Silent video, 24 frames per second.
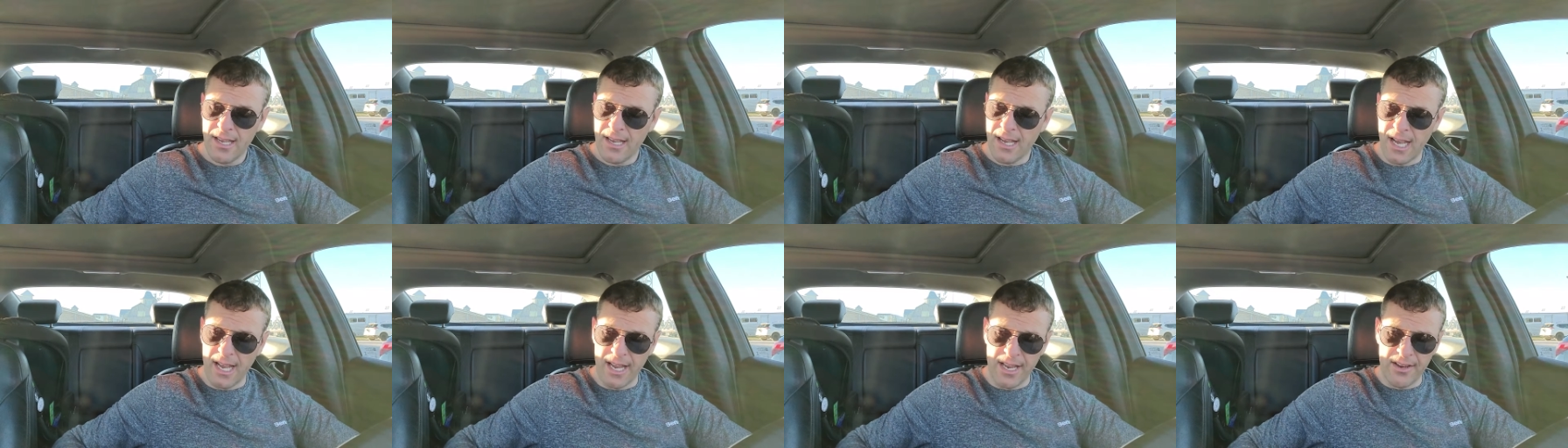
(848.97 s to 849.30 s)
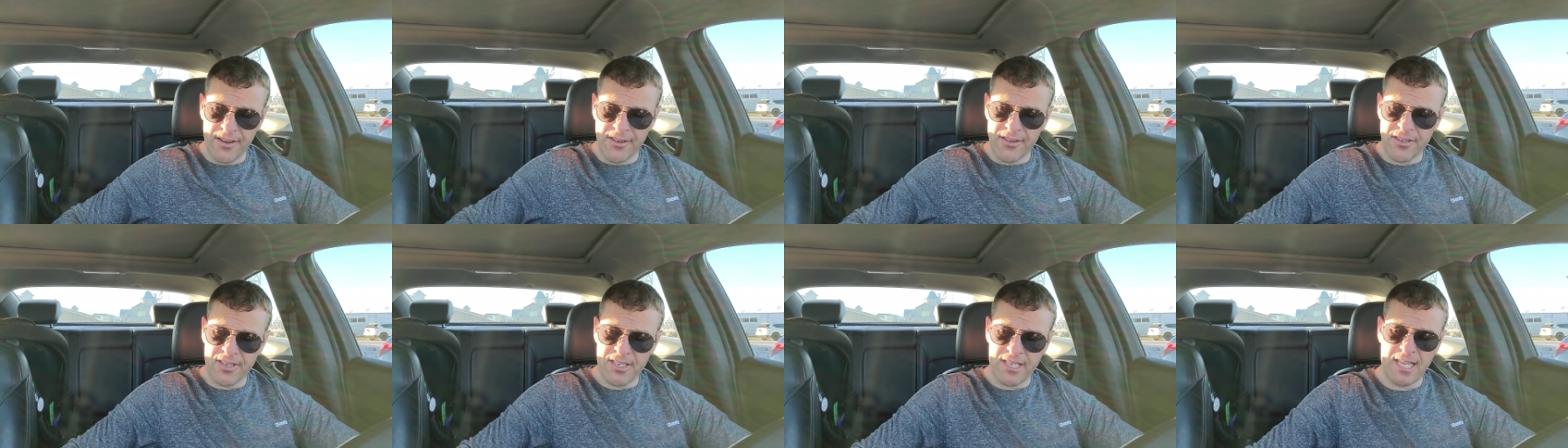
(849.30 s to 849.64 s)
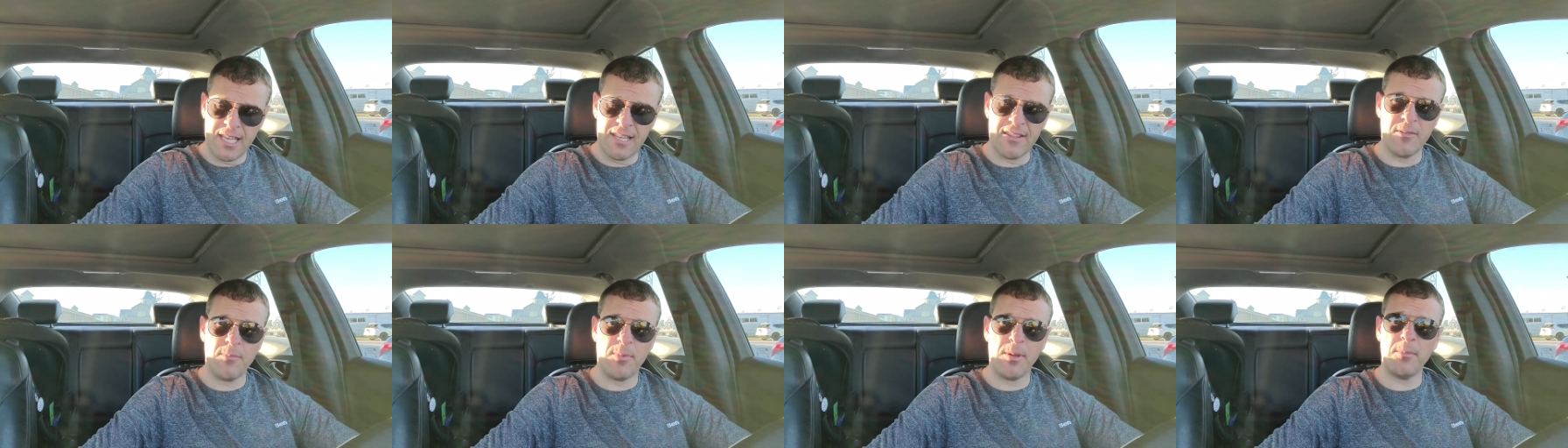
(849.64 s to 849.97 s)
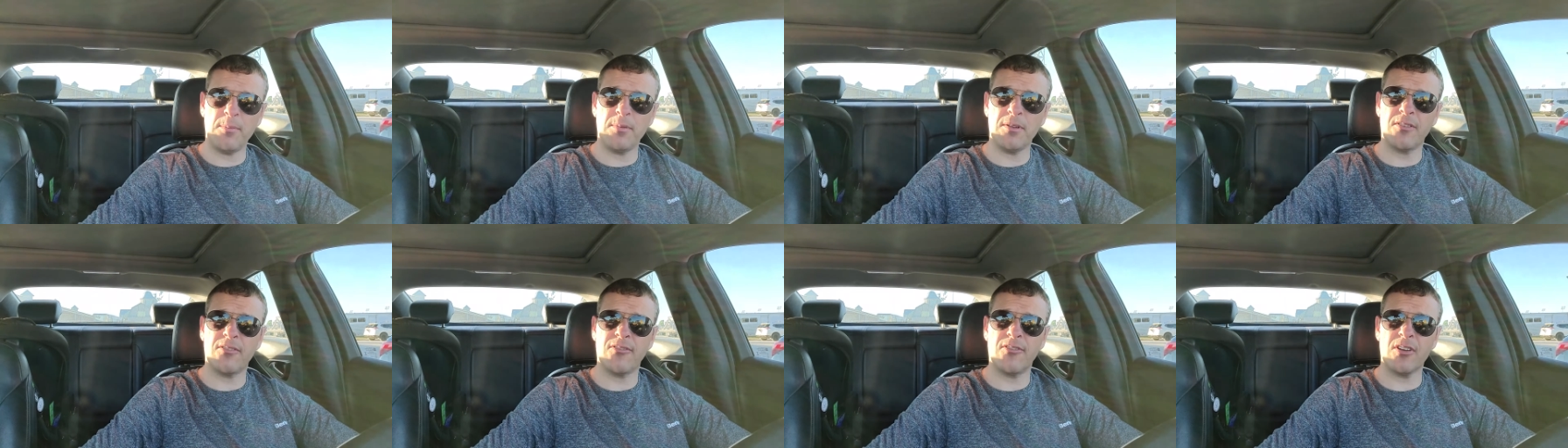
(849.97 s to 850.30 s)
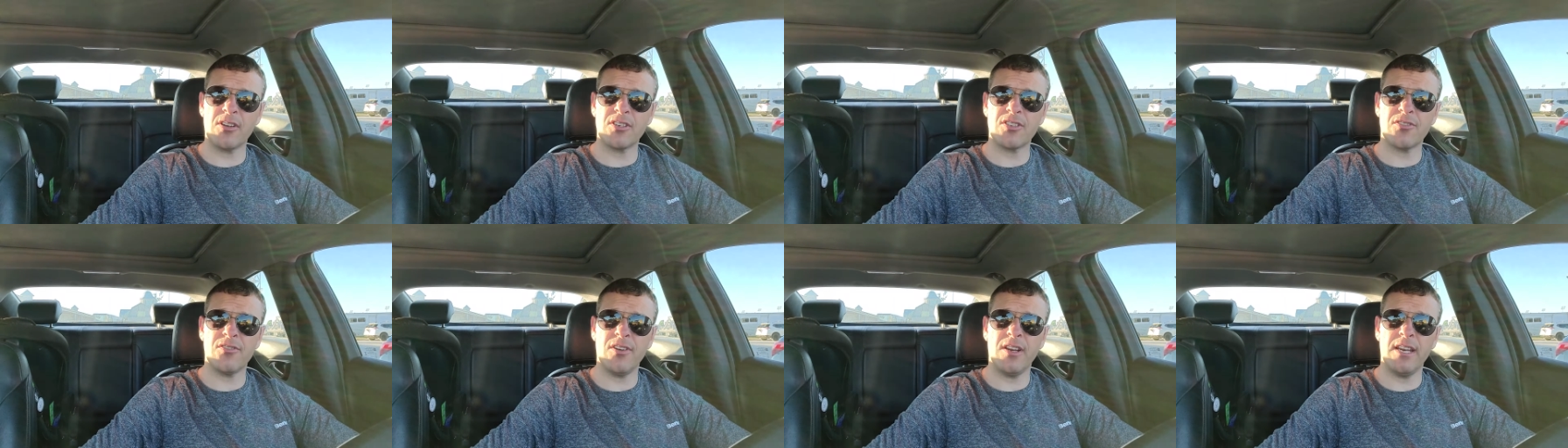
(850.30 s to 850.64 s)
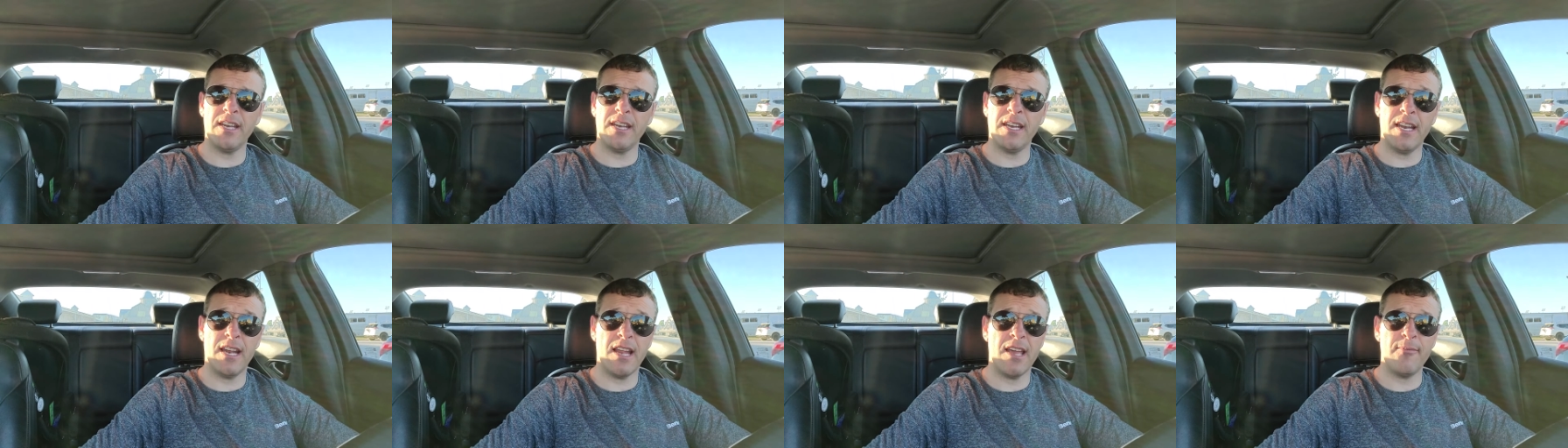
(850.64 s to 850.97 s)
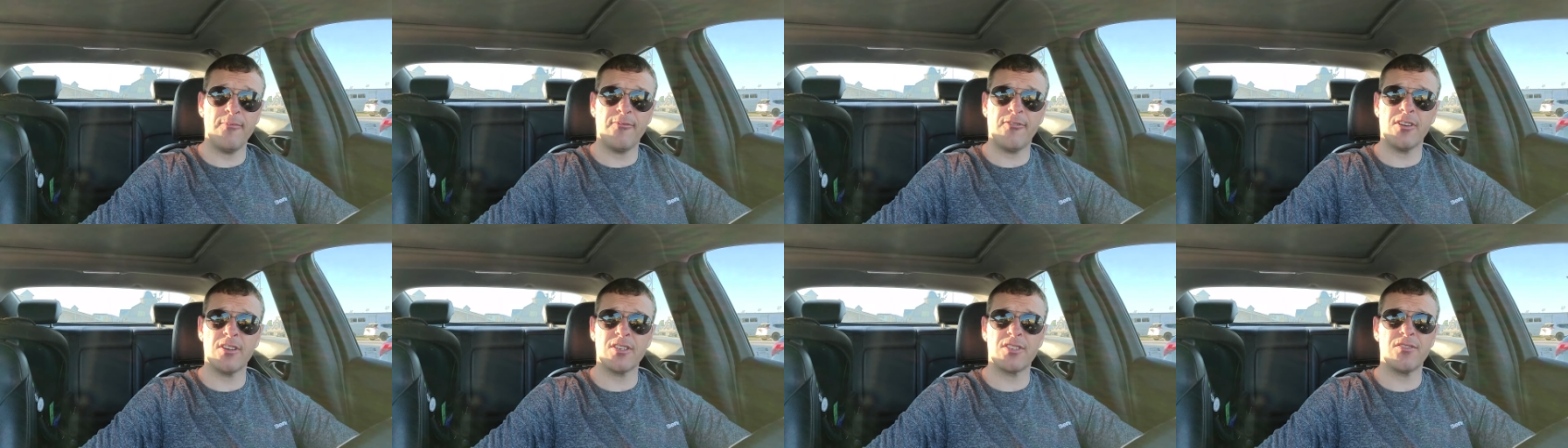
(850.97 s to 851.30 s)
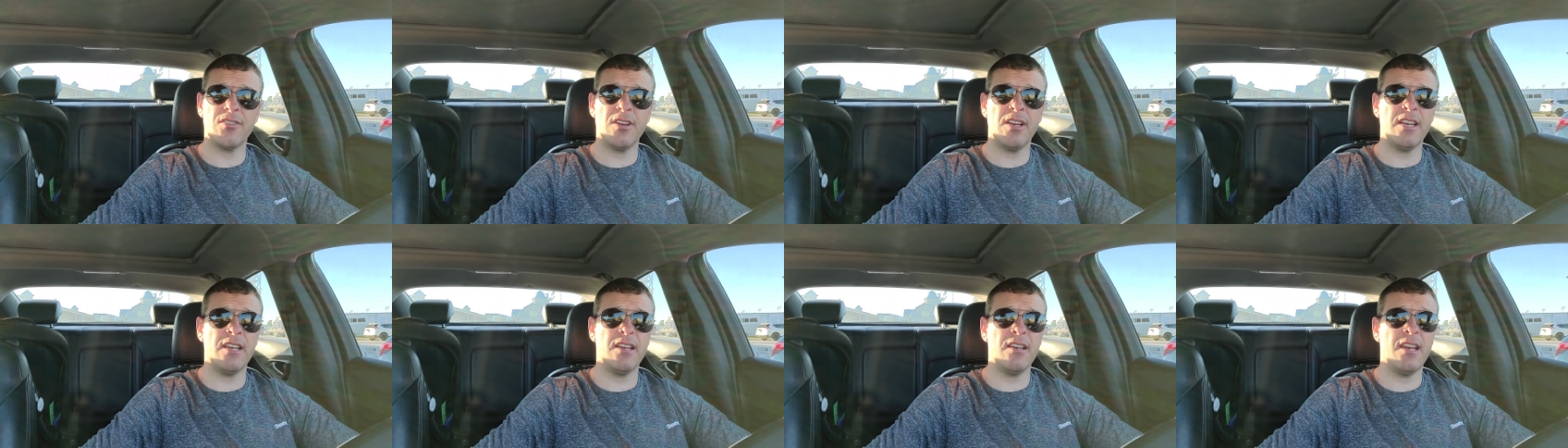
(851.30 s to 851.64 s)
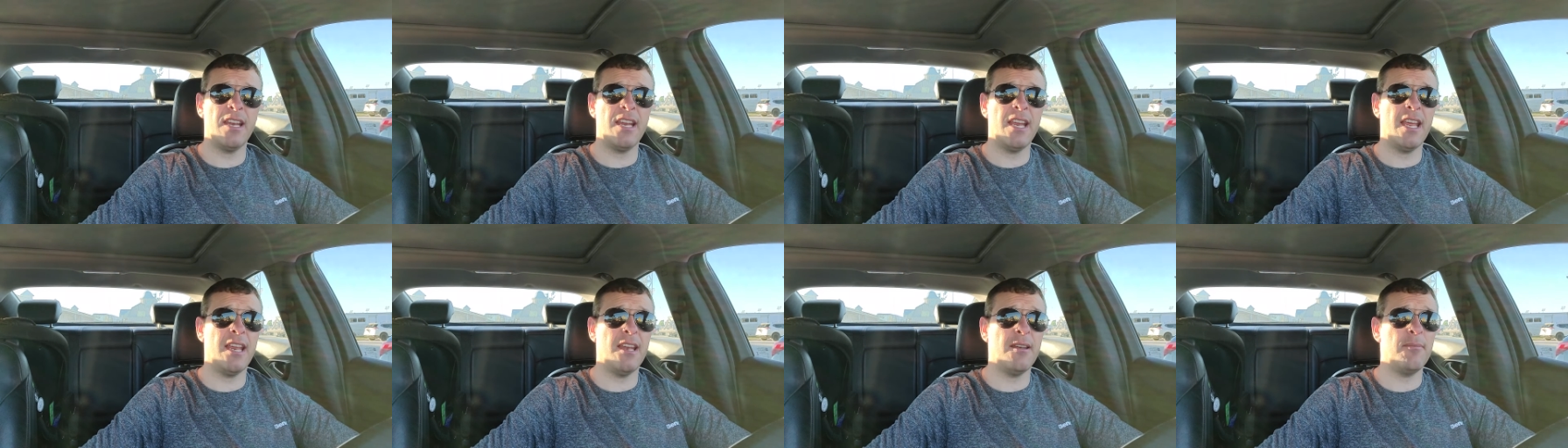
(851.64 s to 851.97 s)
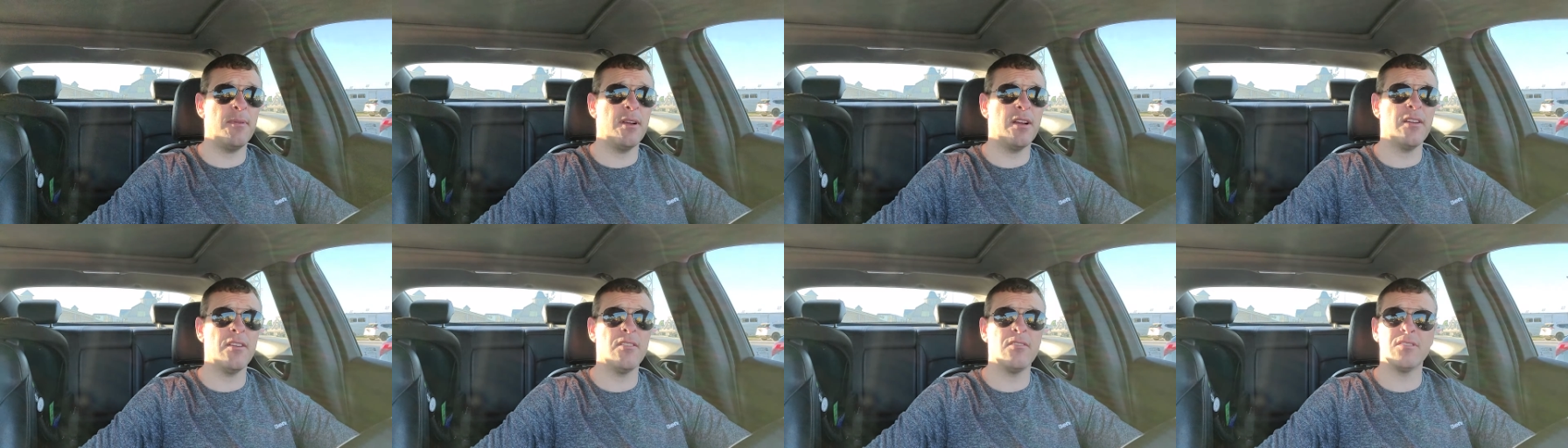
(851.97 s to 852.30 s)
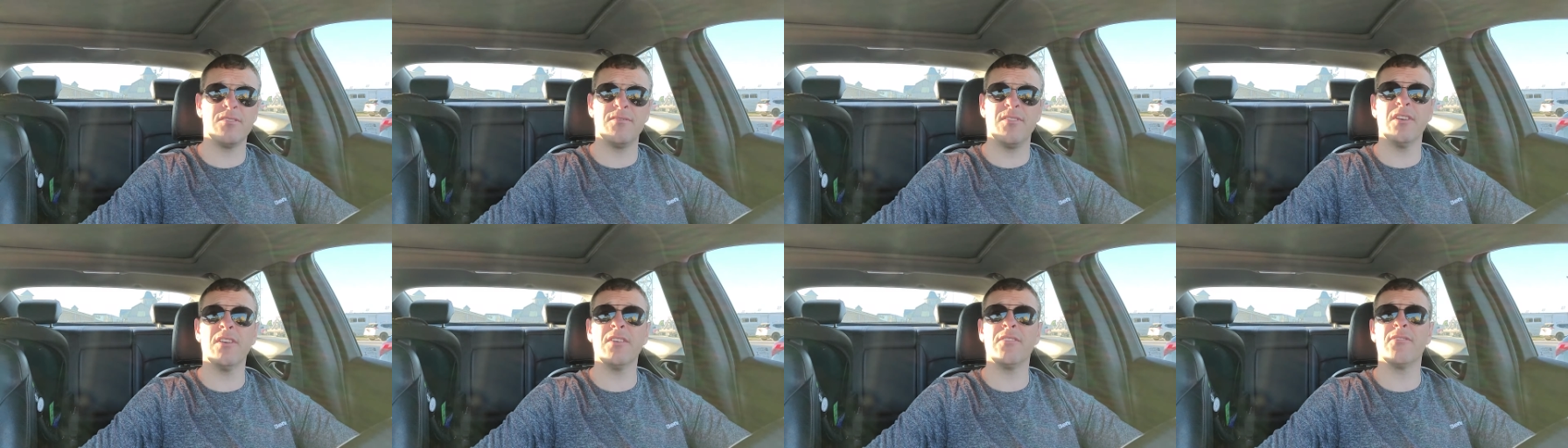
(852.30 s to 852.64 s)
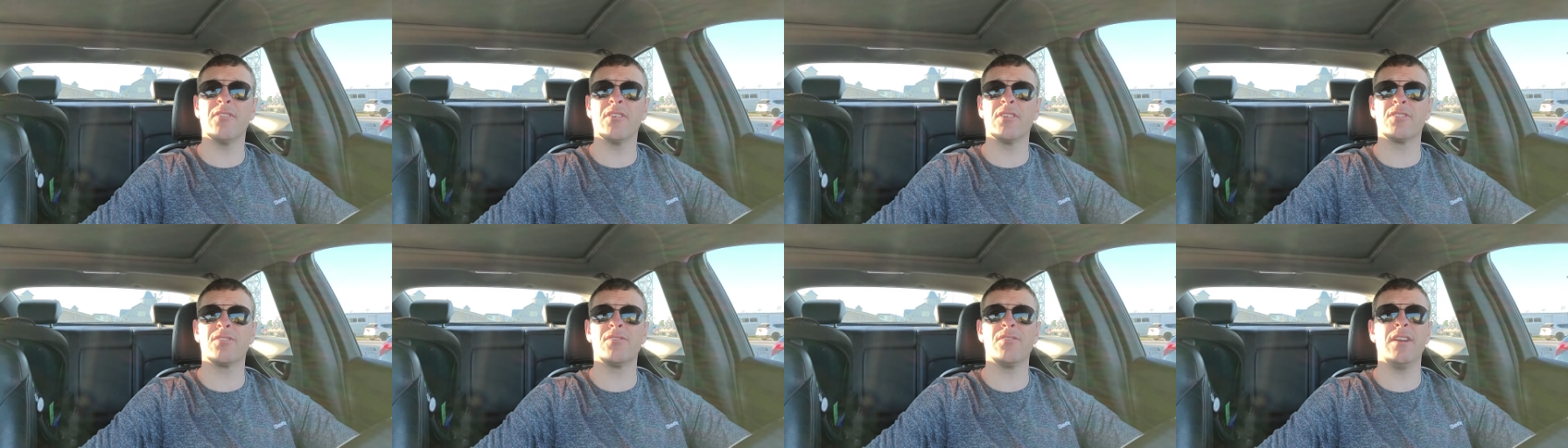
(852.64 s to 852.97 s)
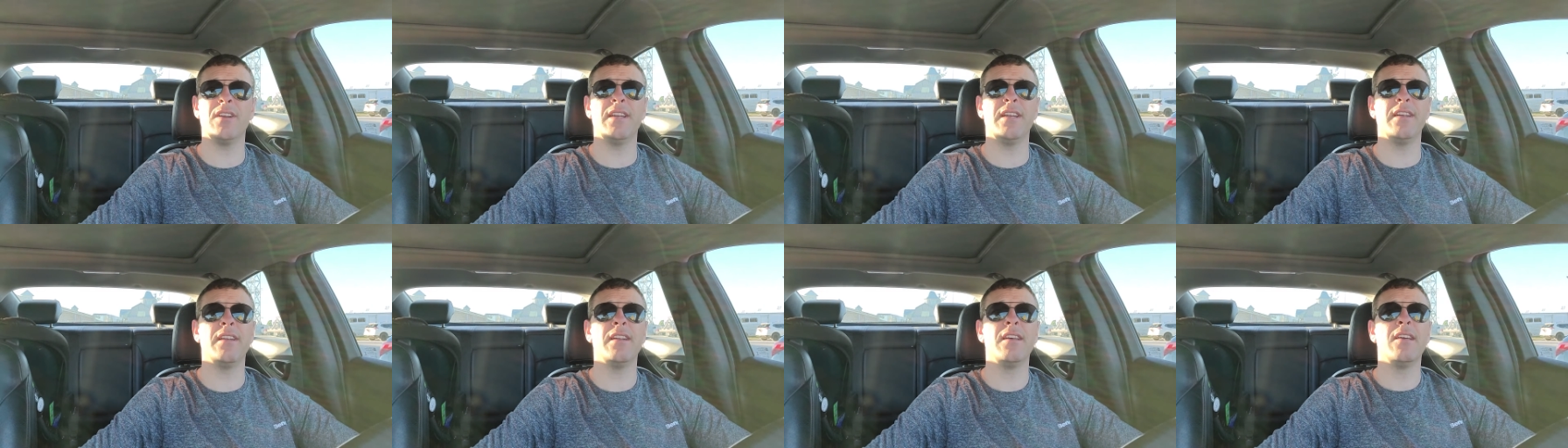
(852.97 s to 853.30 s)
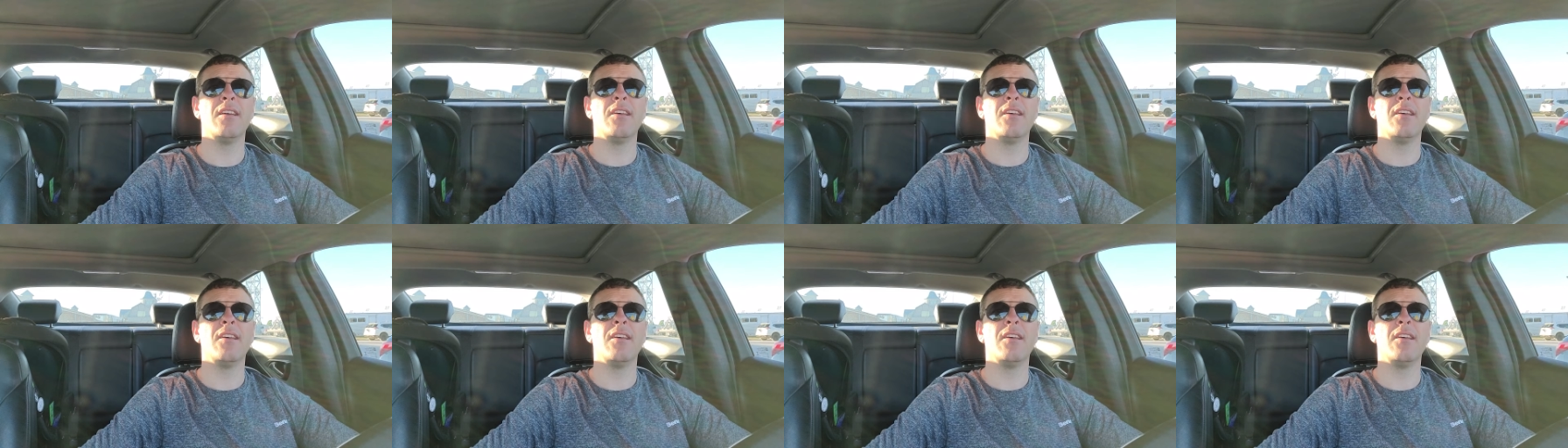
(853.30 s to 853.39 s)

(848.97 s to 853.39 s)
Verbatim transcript: I understand that people are frustrated, and I'm frustrated, and, Mario is very frustrated.